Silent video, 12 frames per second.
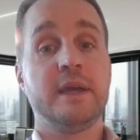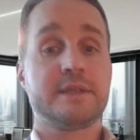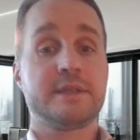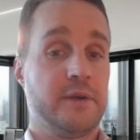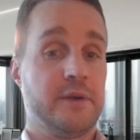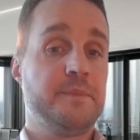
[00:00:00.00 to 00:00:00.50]

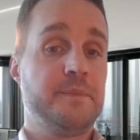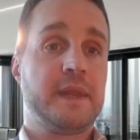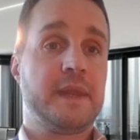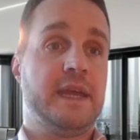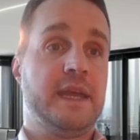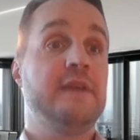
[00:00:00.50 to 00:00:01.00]
So
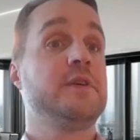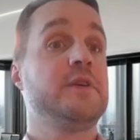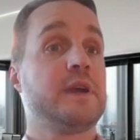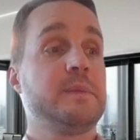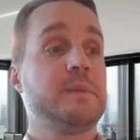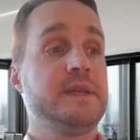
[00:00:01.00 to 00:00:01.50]
if you're
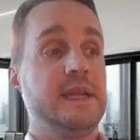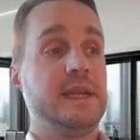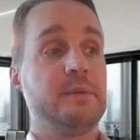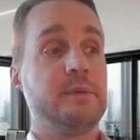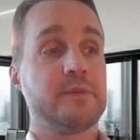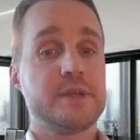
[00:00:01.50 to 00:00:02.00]
going to be dealing
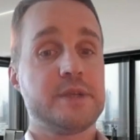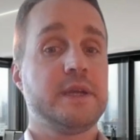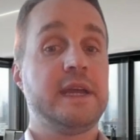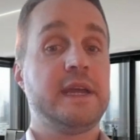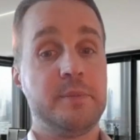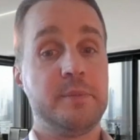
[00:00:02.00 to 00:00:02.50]
with Russia,
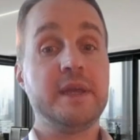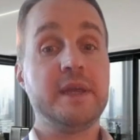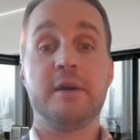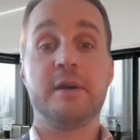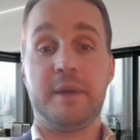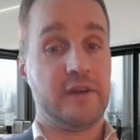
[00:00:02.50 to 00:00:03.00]
there'll
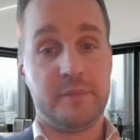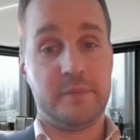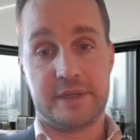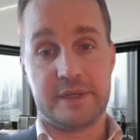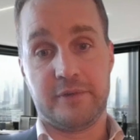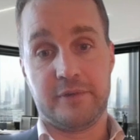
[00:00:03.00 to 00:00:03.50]
be
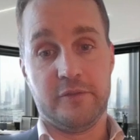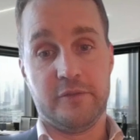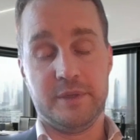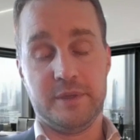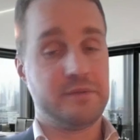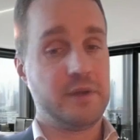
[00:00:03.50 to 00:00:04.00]
government
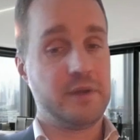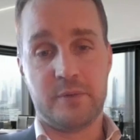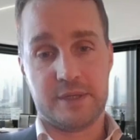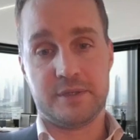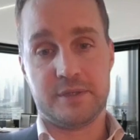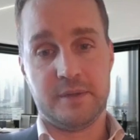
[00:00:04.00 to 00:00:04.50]
involvement, no
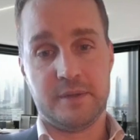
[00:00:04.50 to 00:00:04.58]
question.